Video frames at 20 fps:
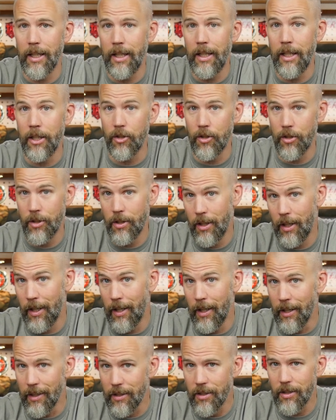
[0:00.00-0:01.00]
each.
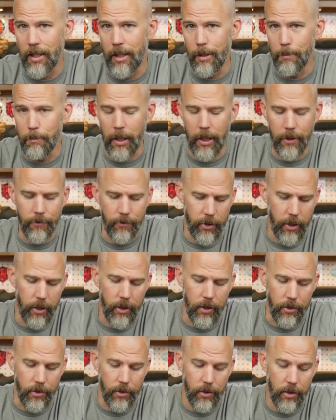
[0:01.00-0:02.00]
Stand by for
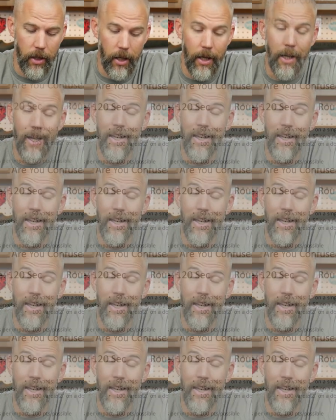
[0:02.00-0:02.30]
this.